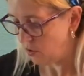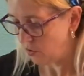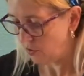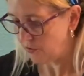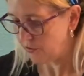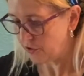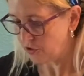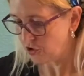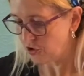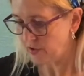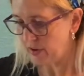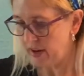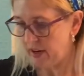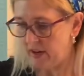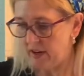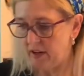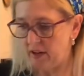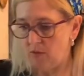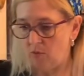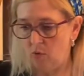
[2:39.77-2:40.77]

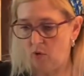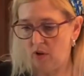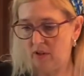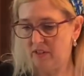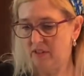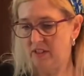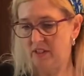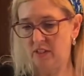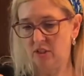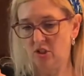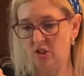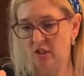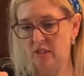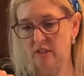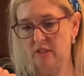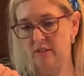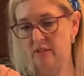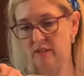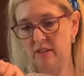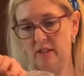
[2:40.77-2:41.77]
refrigerated ones, they
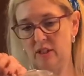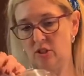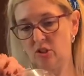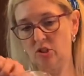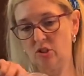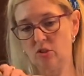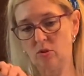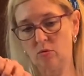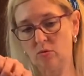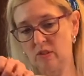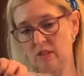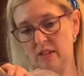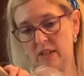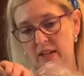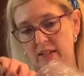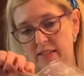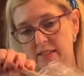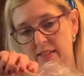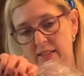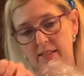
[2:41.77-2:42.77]
just don't
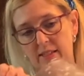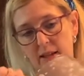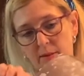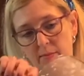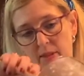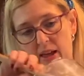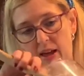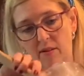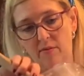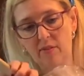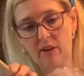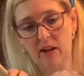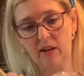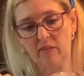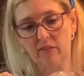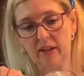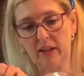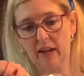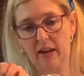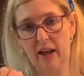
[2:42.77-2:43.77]
taste the same. They have kind
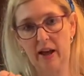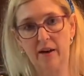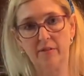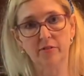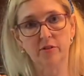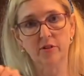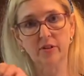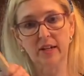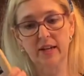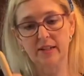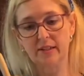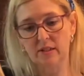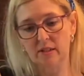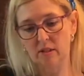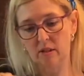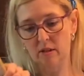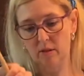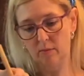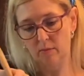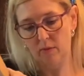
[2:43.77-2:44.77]
of like an aftertaste
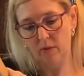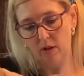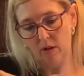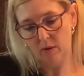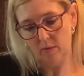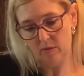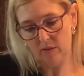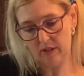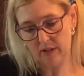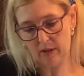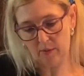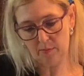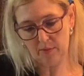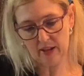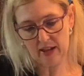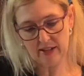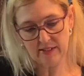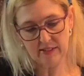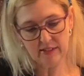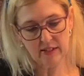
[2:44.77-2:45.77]
to them. It's like a
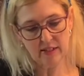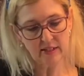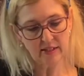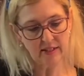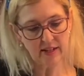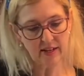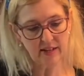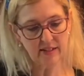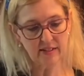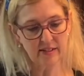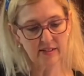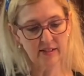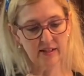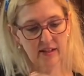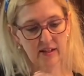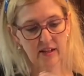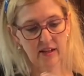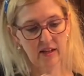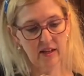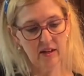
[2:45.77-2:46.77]
plasticky taste,
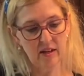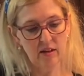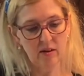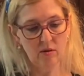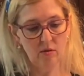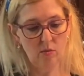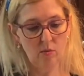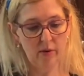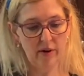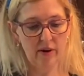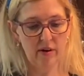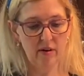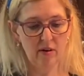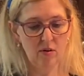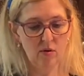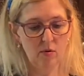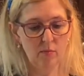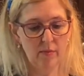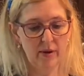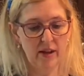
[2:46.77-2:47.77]
where
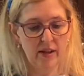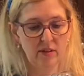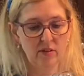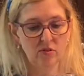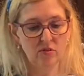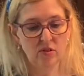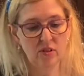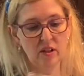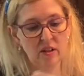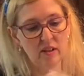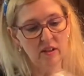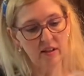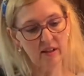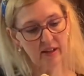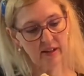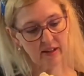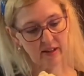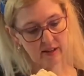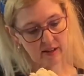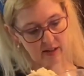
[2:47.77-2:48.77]
homemade, there's nothing
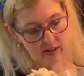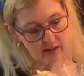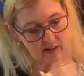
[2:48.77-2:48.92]
like it.